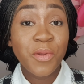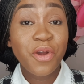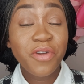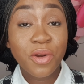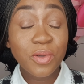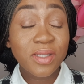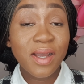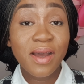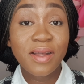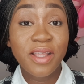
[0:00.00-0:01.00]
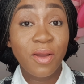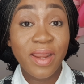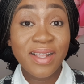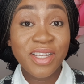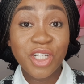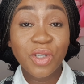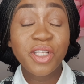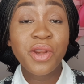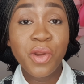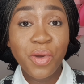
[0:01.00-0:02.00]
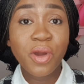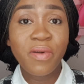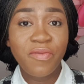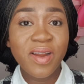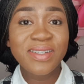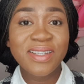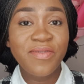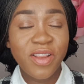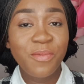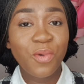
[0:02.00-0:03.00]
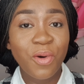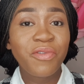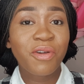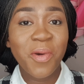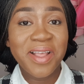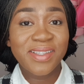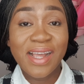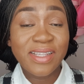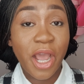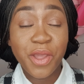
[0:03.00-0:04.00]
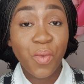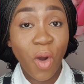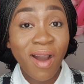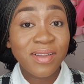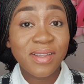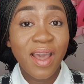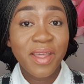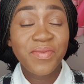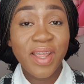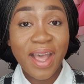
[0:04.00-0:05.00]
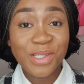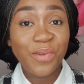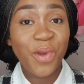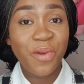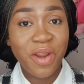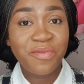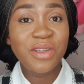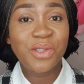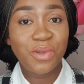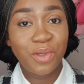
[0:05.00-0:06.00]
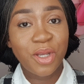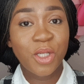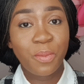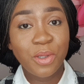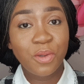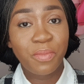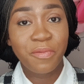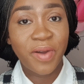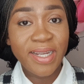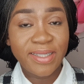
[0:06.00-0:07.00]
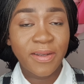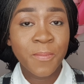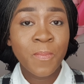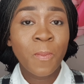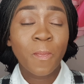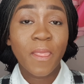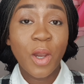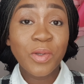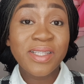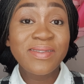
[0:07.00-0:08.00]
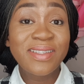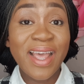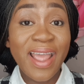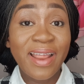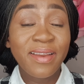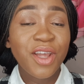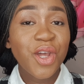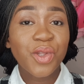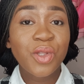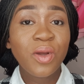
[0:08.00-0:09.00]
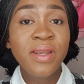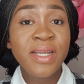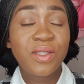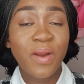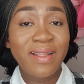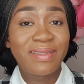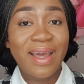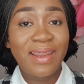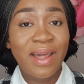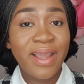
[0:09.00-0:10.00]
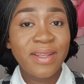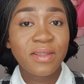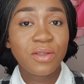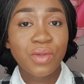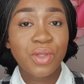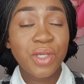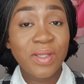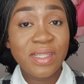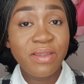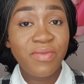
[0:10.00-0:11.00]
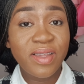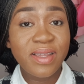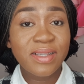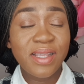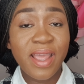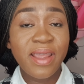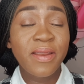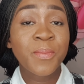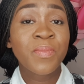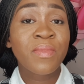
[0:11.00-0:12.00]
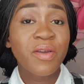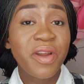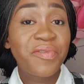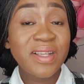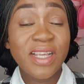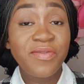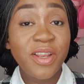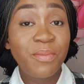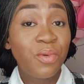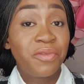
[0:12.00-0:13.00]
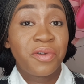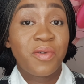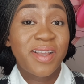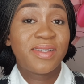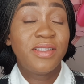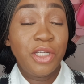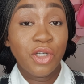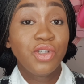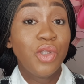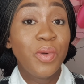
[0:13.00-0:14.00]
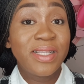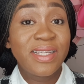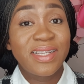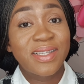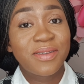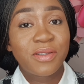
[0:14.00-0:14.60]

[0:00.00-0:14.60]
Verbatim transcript: Your recruiter, the organization, they know your reference is available on request. That's how it works. If they ask you for a reference, you, are supposed to provide it. Until then, you don't need to add that line to your CV saying reference available on request. They just know it is.